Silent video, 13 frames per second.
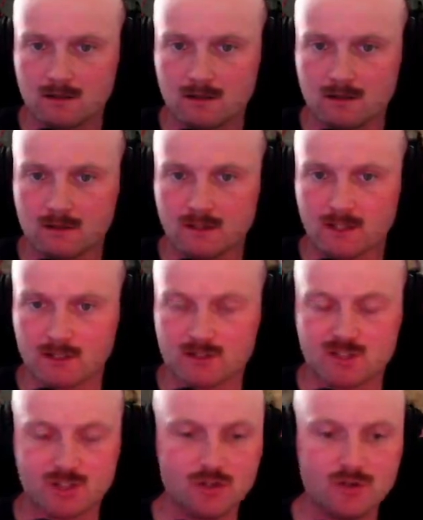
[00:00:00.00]
They're
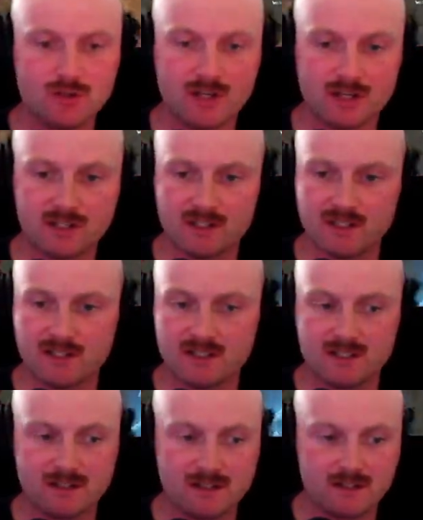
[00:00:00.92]
too
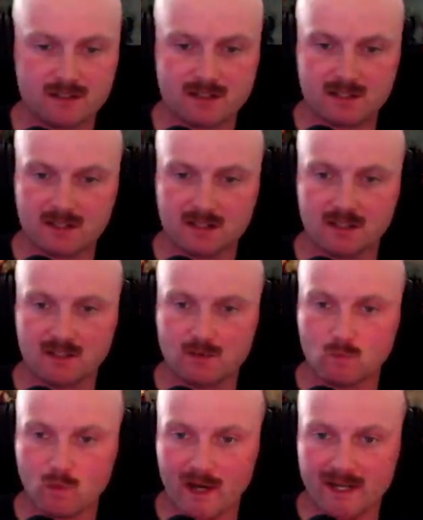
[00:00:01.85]
good to
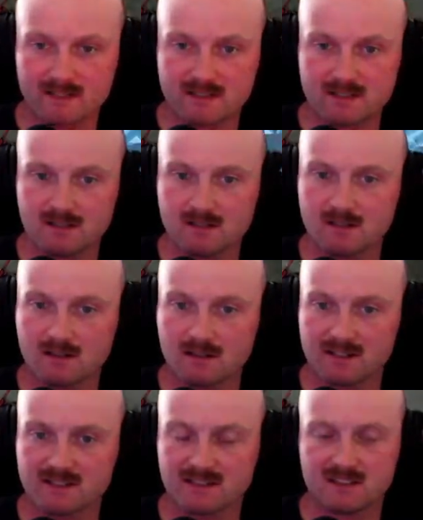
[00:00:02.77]
waste.
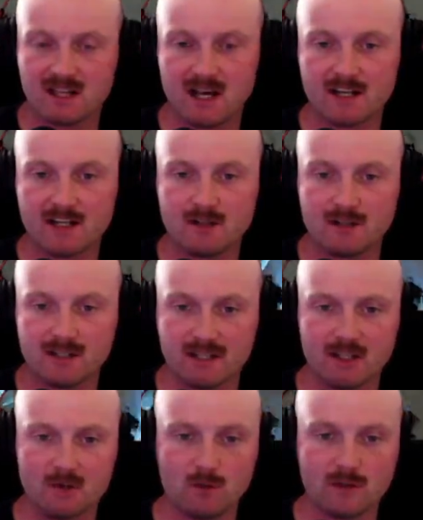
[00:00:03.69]
This is not a unit that
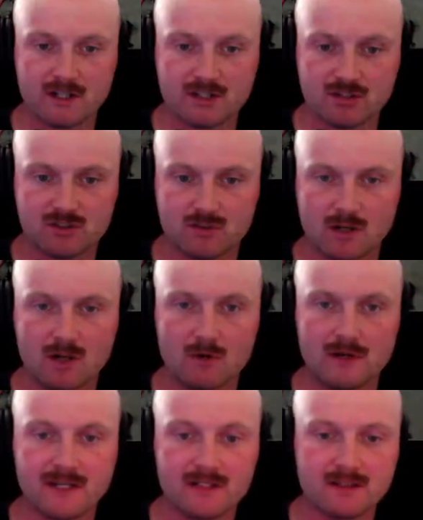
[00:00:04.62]
you want to just throw
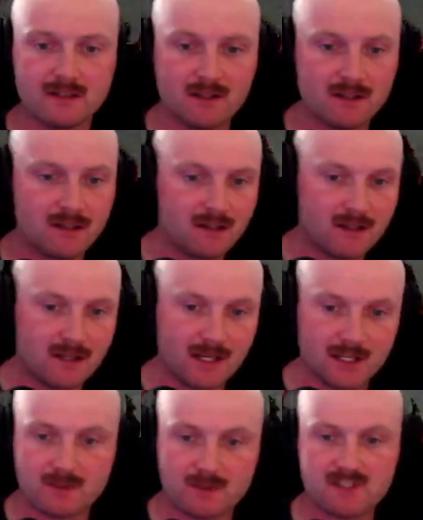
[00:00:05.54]
in.
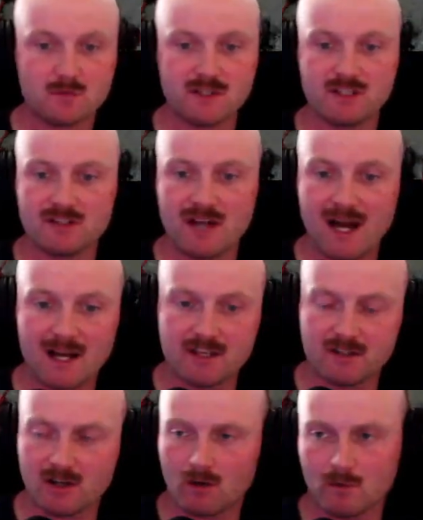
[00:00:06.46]
Especially when you die,
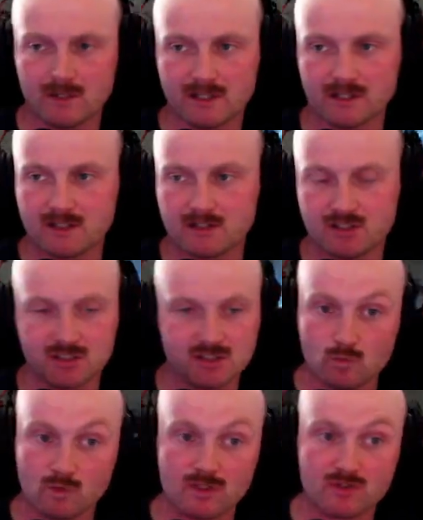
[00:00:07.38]
you don't want to just
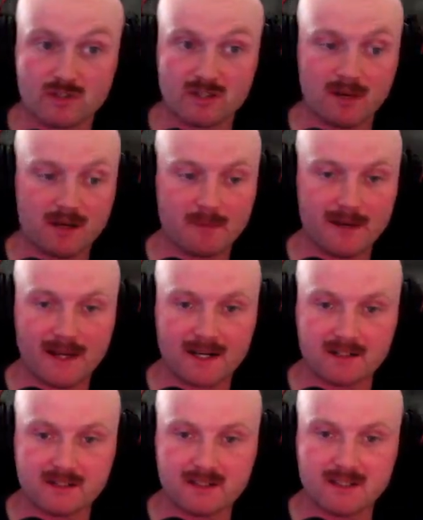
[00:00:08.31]
retreat them
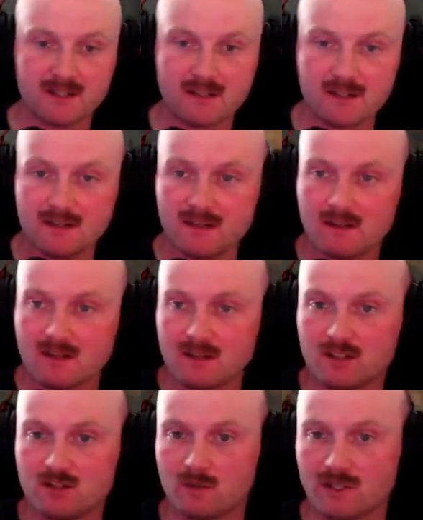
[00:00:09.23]
automatically.
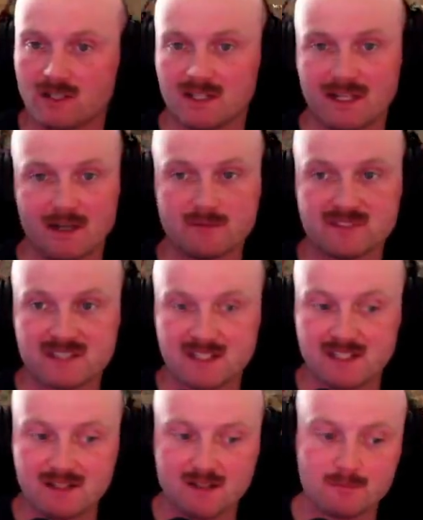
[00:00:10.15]
You want to let them
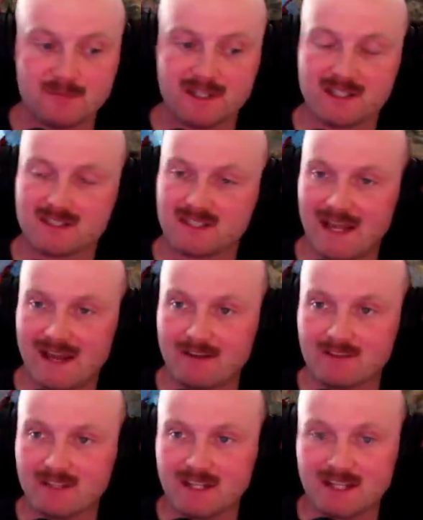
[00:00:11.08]
sit because they
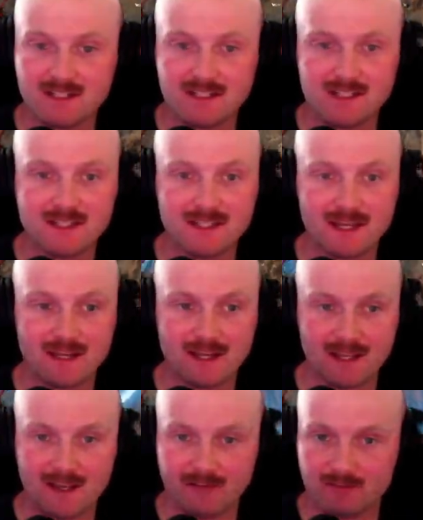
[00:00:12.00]
have the healing. They
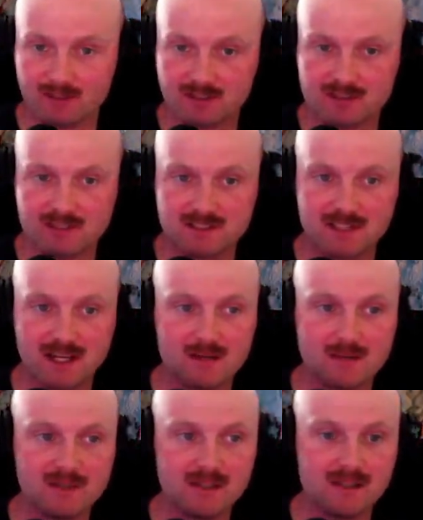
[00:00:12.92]
have good
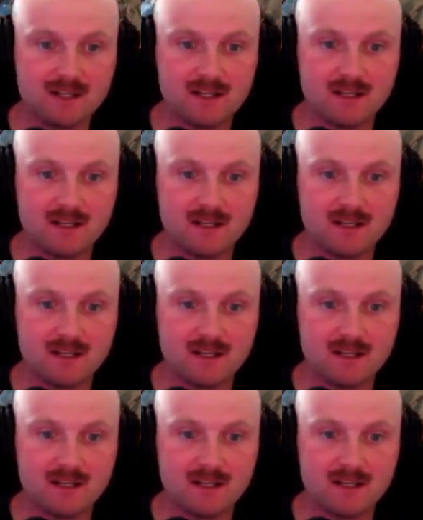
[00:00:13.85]
sustainability.